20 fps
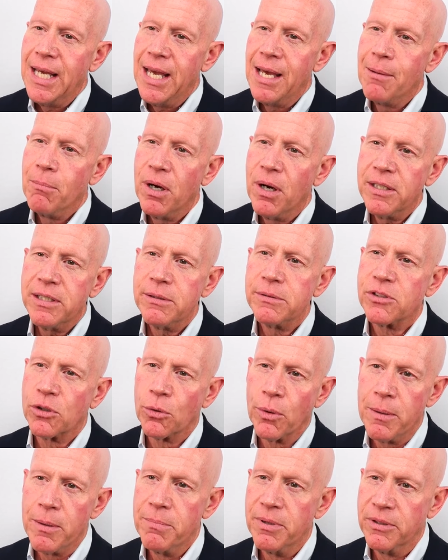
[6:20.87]
And Monty was a
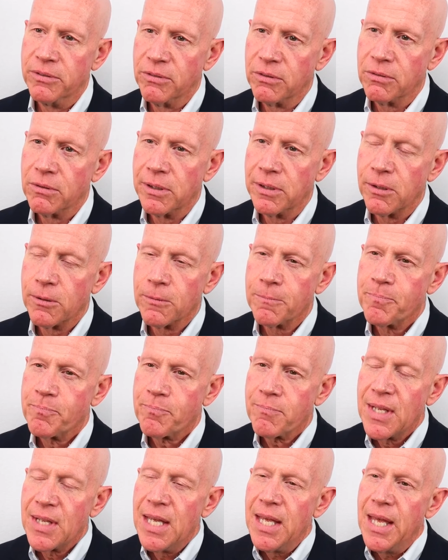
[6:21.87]
great business leader.
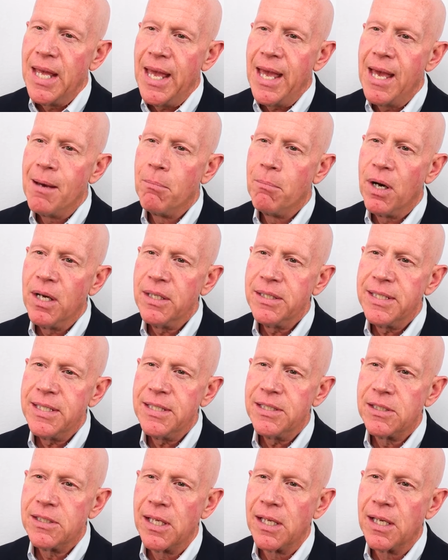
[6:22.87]
And
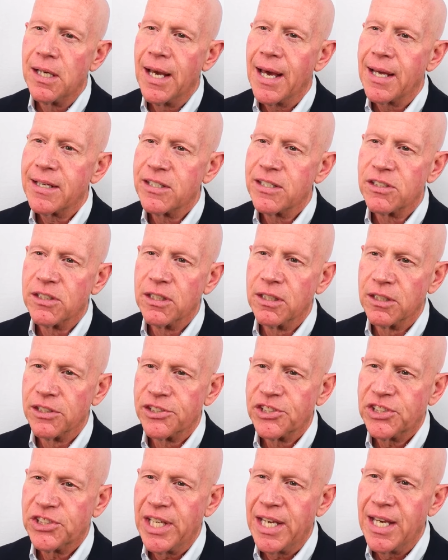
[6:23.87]
Monty had this little
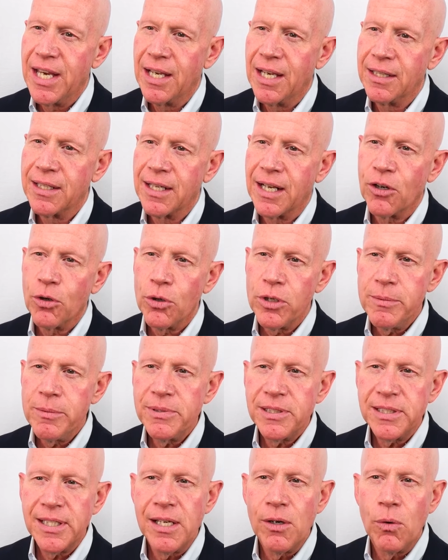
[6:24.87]
saying that I heard him
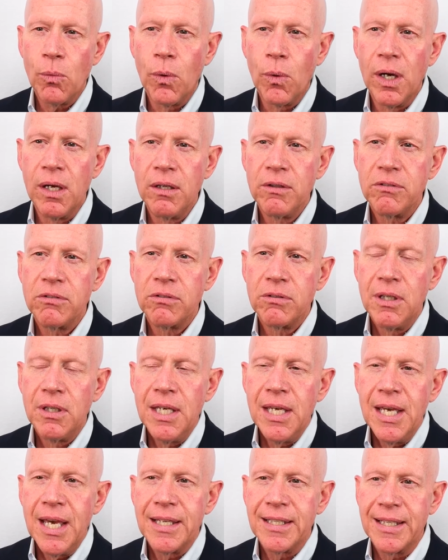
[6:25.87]
say it once,
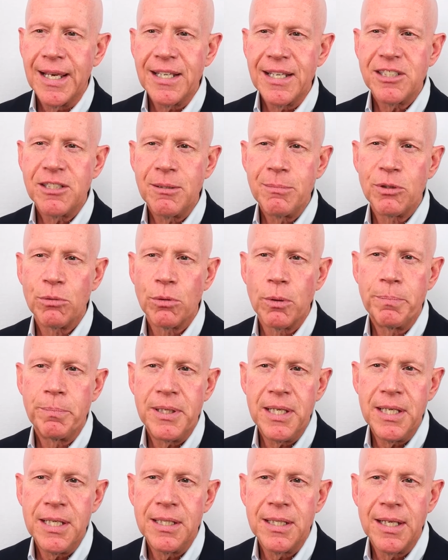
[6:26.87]
and I asked him to
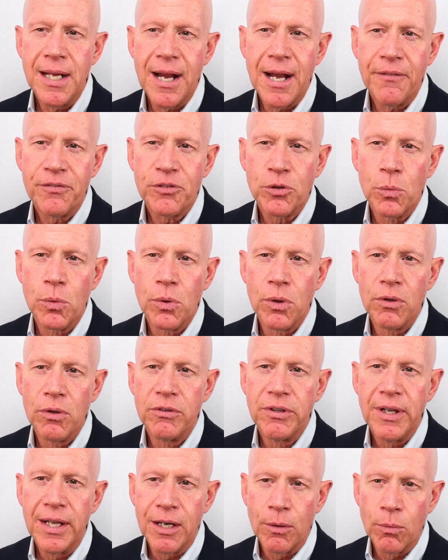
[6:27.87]
repeat it
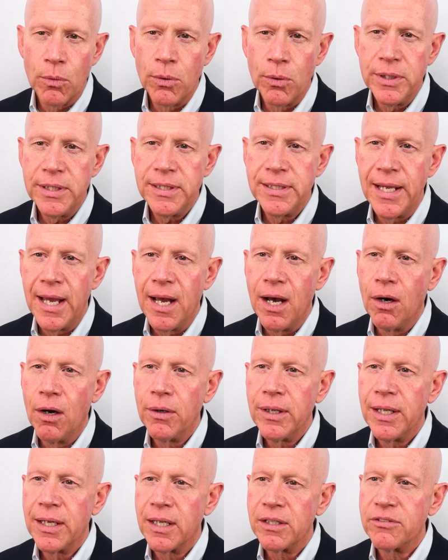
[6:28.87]
afterwards, and I wrote it
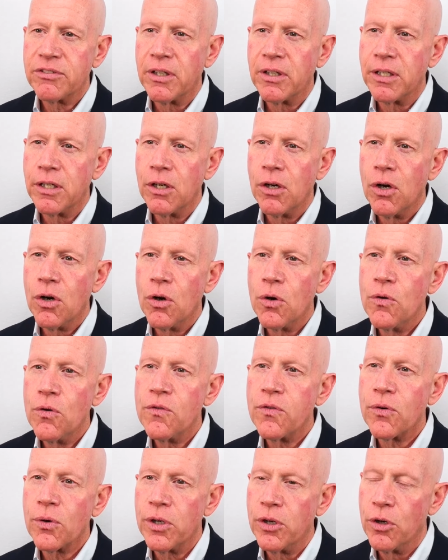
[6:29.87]
down, and I said it
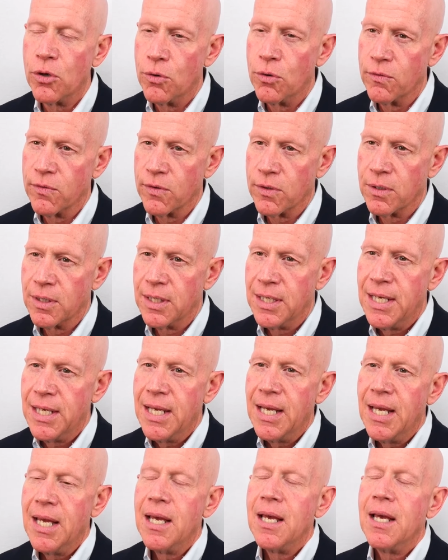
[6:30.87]
over and
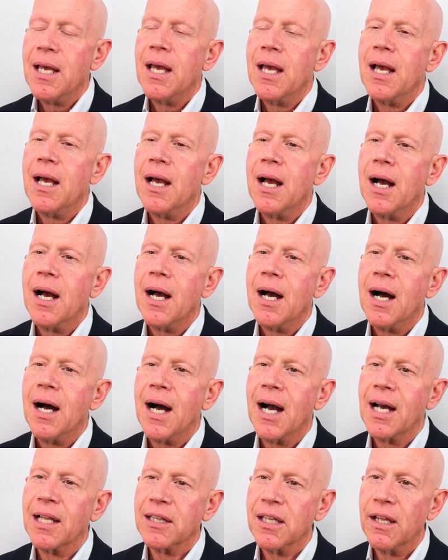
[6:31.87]

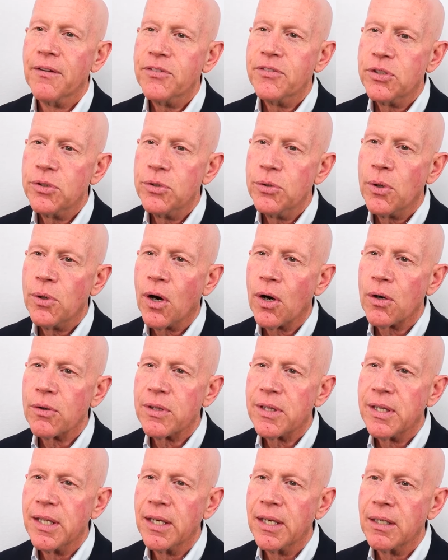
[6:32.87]
over. I love to do
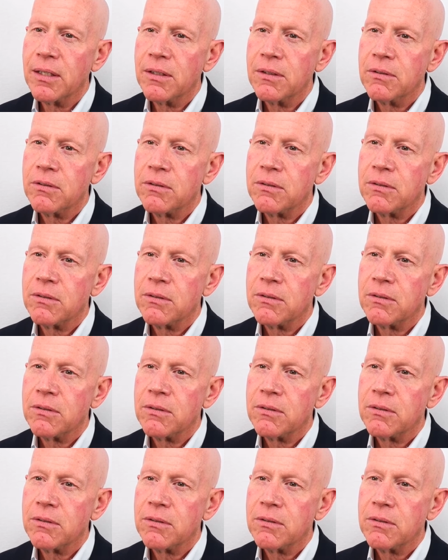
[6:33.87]
hard things.